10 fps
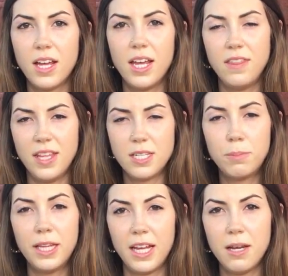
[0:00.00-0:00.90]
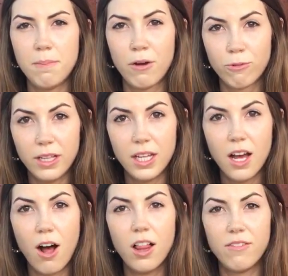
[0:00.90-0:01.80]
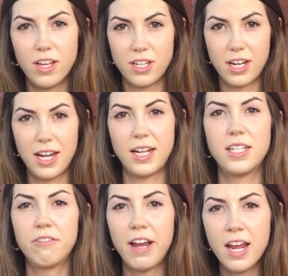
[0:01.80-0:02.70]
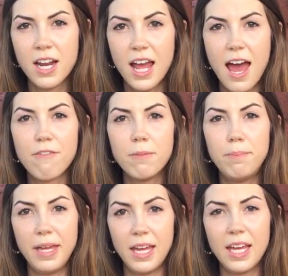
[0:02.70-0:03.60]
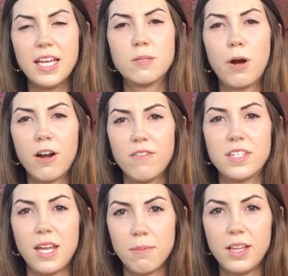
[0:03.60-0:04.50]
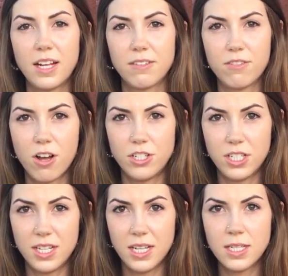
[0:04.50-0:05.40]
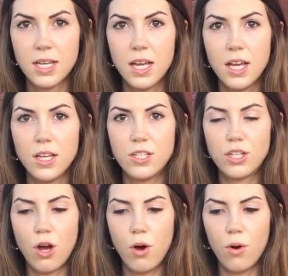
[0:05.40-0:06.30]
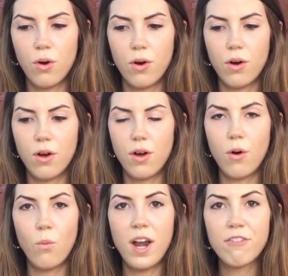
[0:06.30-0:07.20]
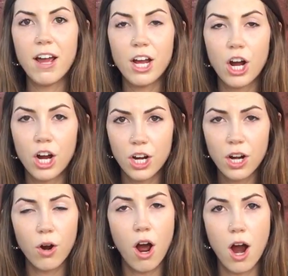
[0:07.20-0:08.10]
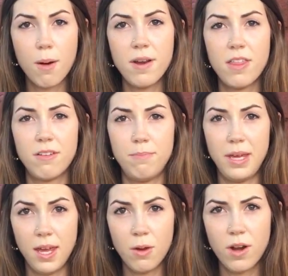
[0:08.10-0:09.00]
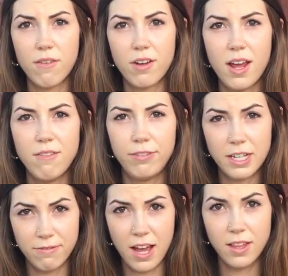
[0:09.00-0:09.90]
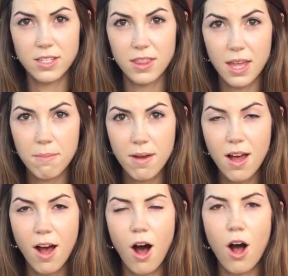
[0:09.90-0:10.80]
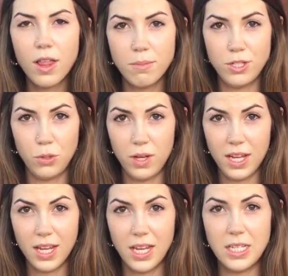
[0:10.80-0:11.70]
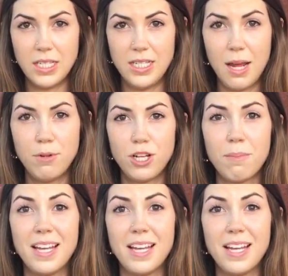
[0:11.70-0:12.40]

in this plane, but really all of us are connected, right? Every being is part of the same collective consciousness. So whenever I hurt or harm another being, whenever I inflict violence on them, all I'm doing is damaging